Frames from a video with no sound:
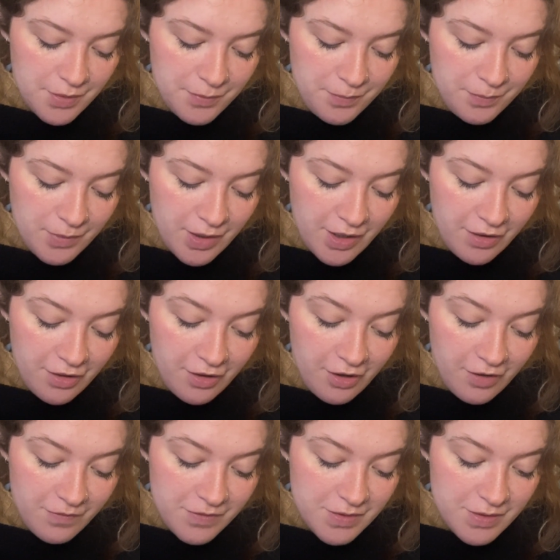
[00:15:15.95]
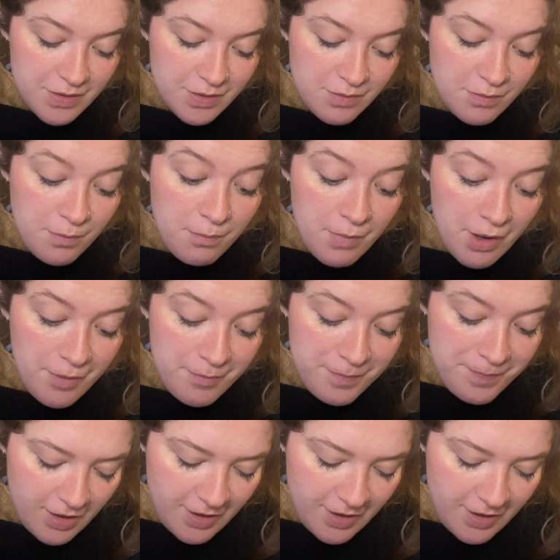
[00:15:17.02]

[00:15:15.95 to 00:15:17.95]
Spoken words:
my other half's mum,